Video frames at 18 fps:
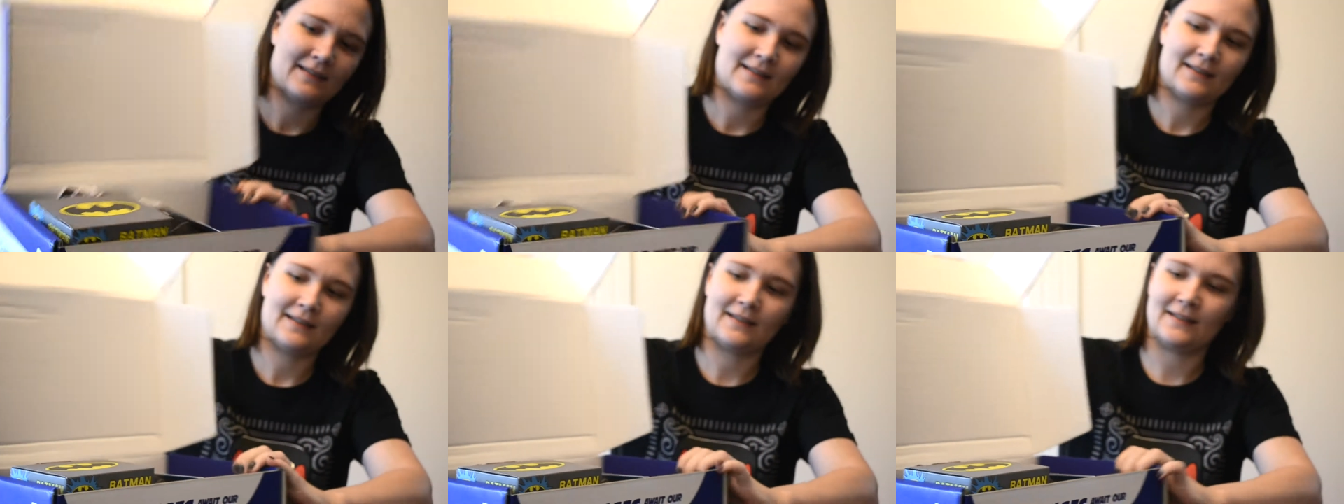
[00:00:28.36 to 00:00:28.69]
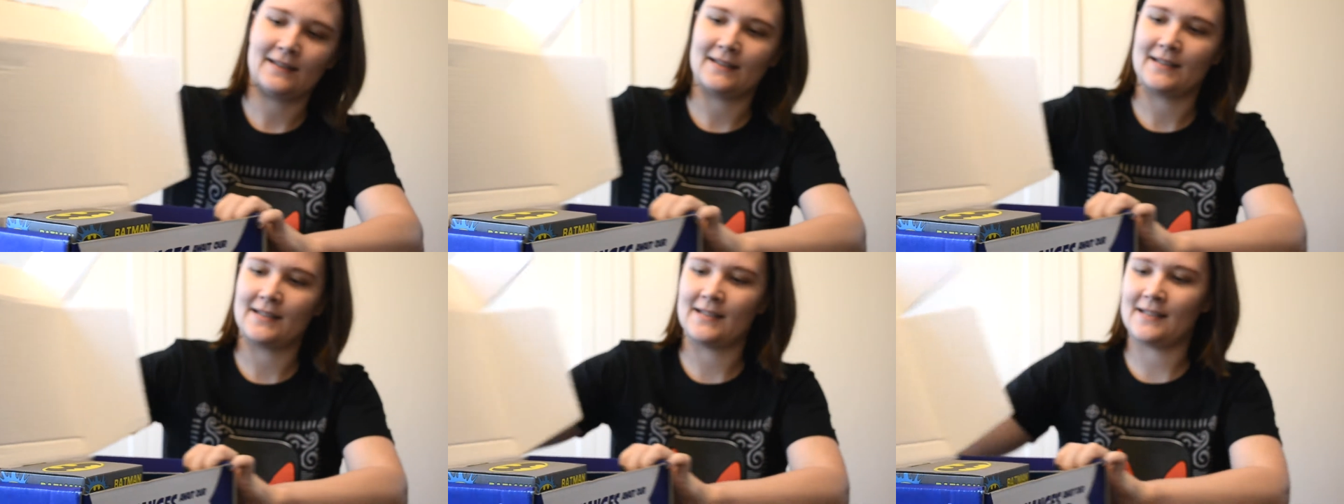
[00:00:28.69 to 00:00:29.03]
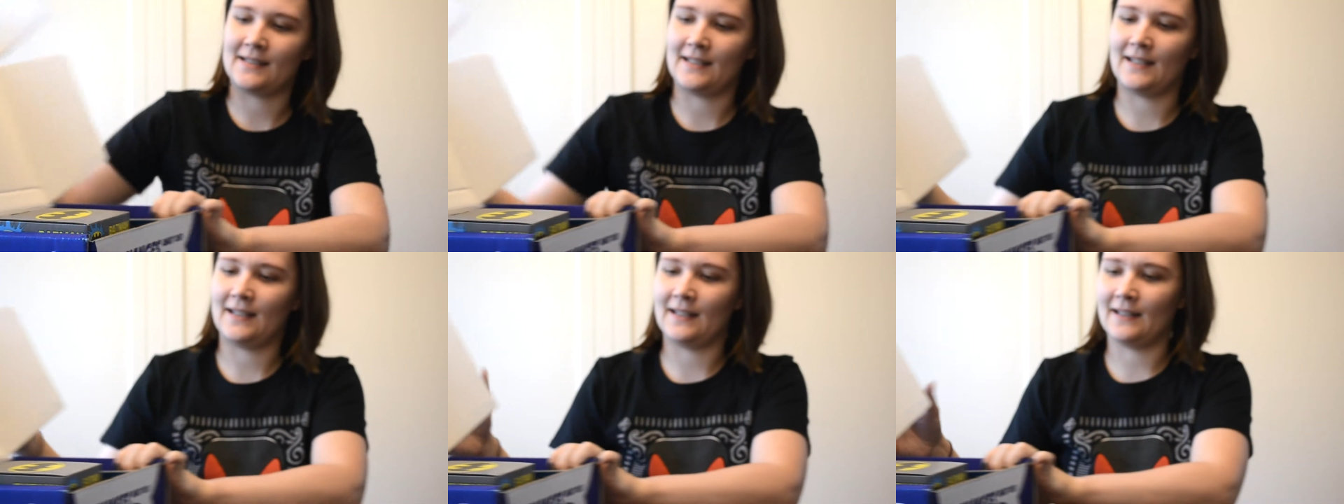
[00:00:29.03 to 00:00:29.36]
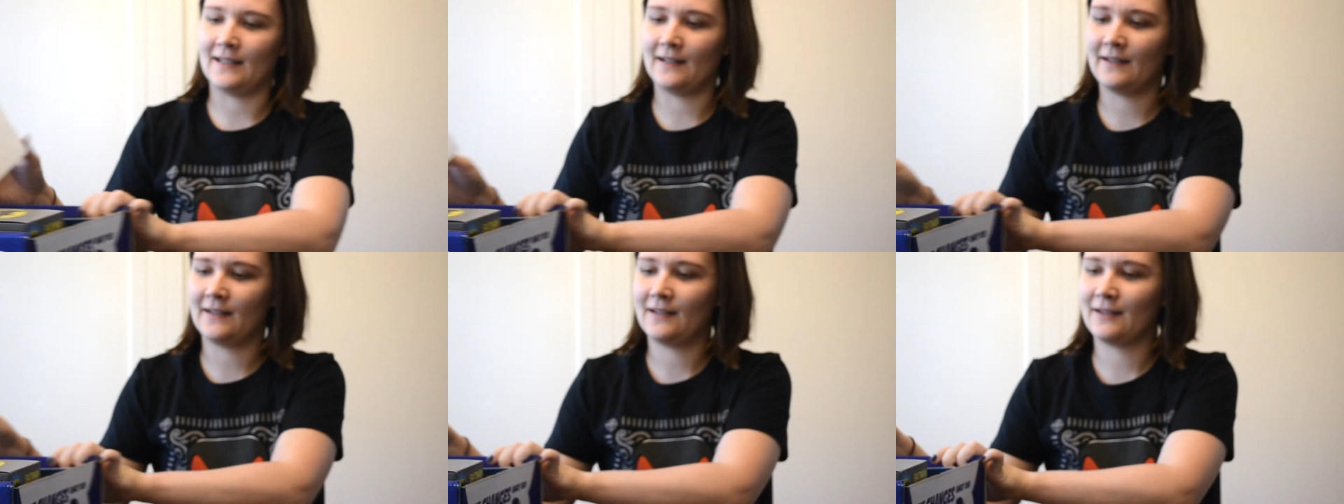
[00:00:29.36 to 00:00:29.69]
Let's see.
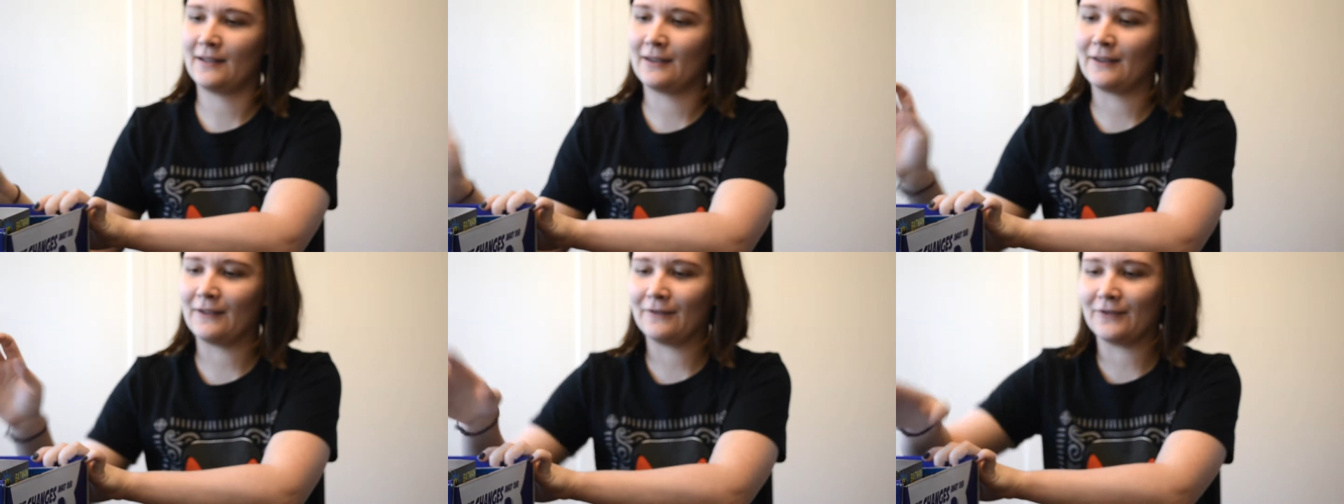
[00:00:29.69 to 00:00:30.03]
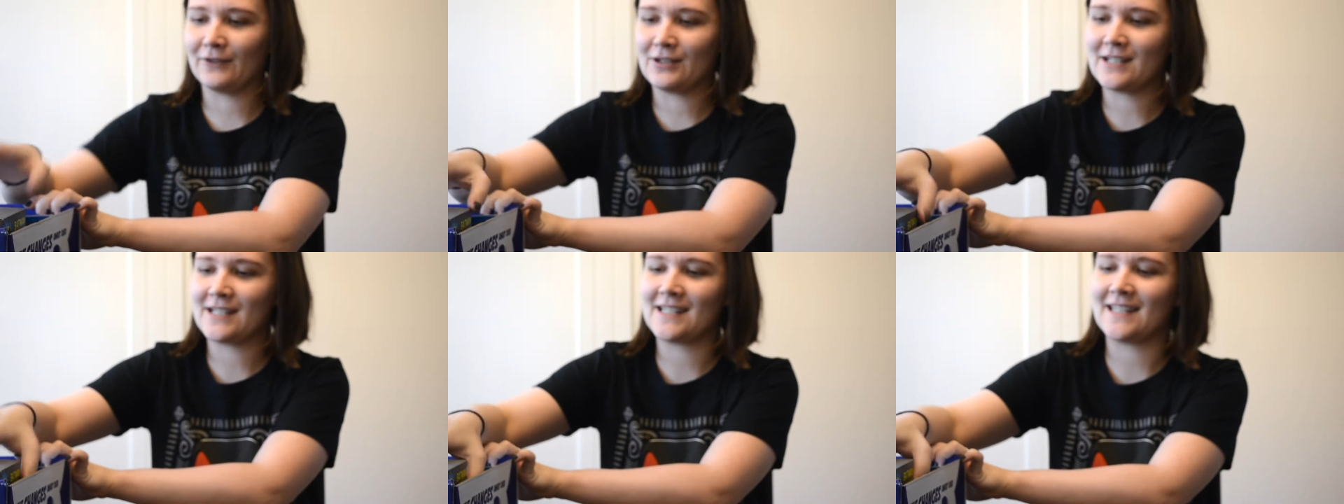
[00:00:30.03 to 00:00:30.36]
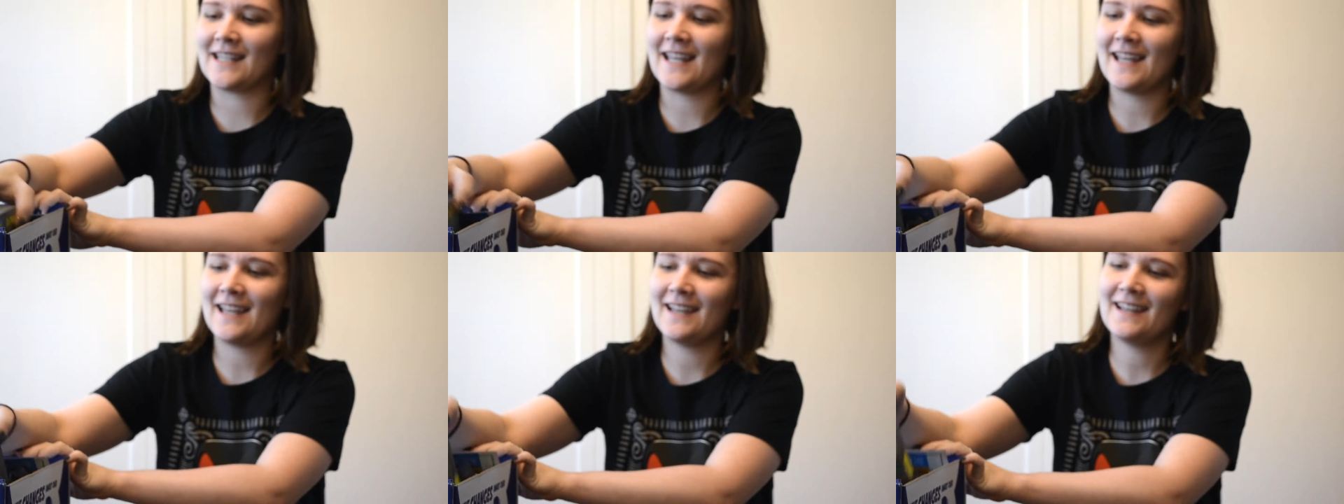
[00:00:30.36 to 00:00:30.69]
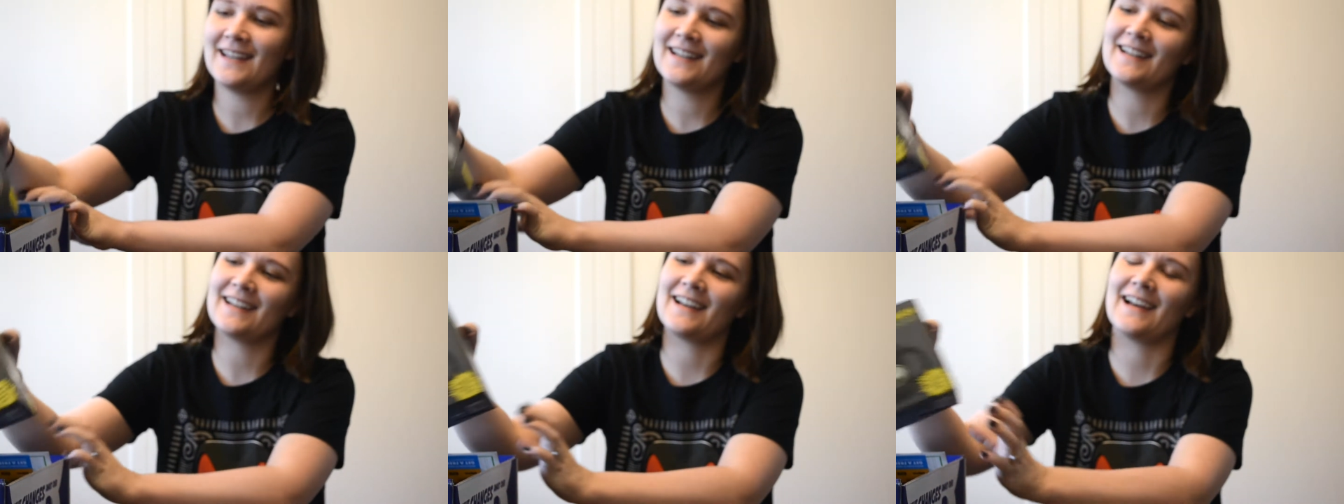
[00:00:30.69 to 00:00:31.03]
The first thing
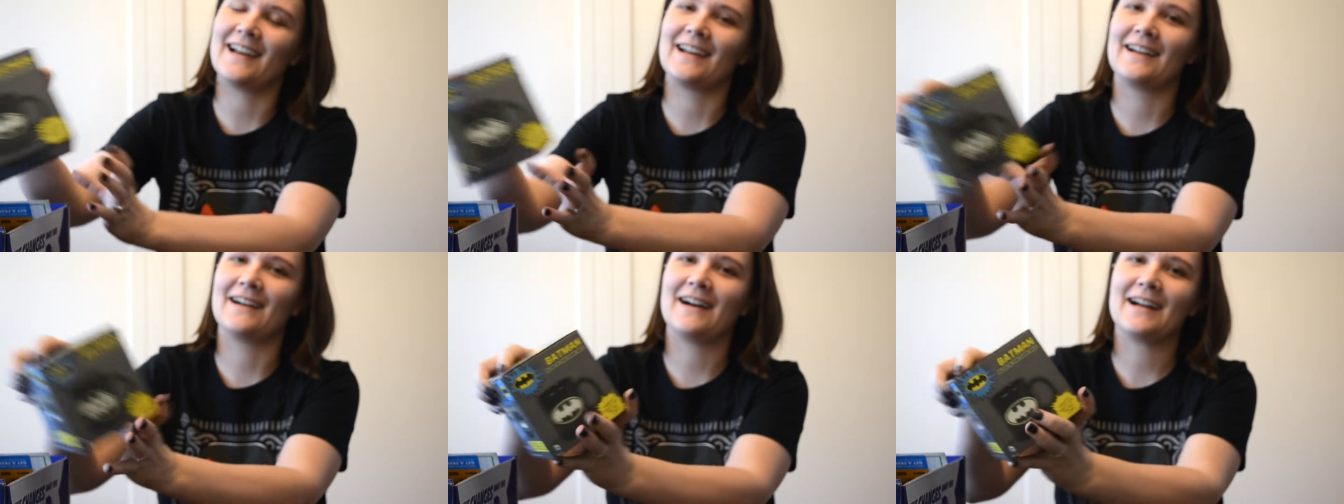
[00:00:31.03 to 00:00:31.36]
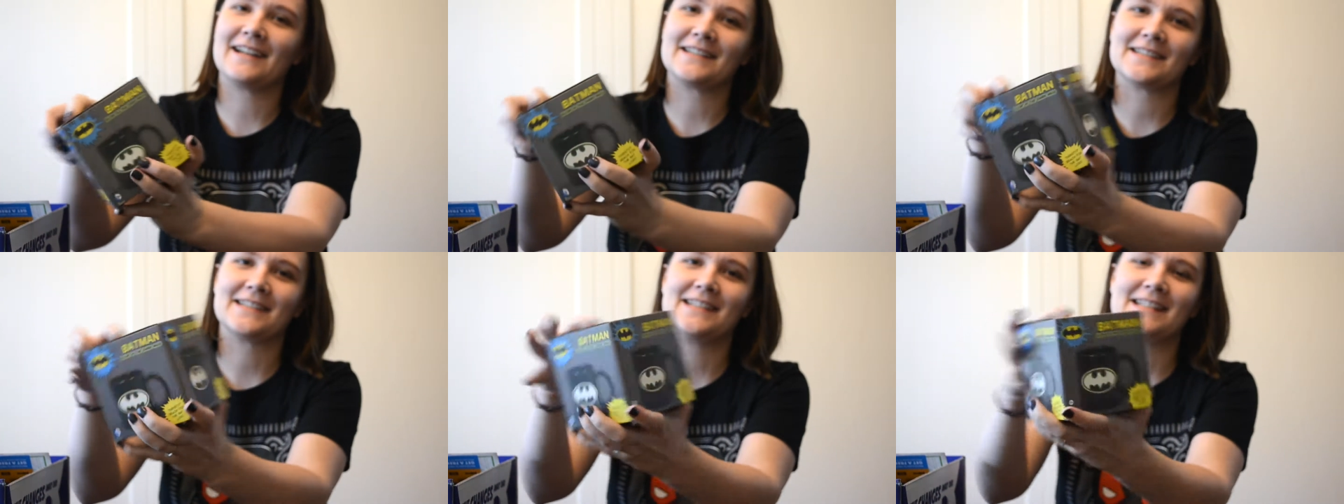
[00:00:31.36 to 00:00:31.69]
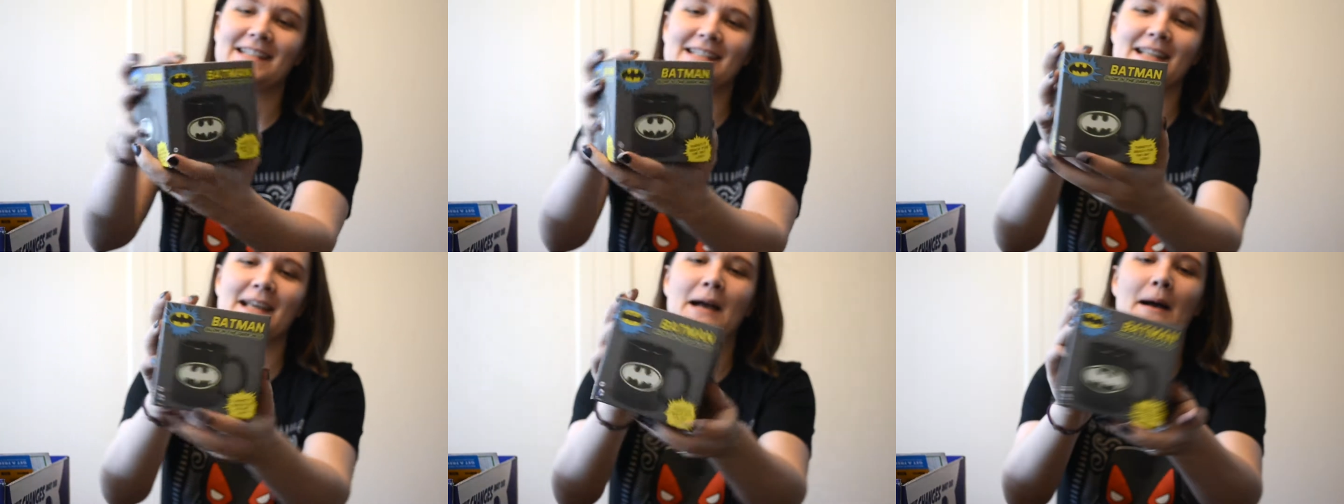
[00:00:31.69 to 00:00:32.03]
I got is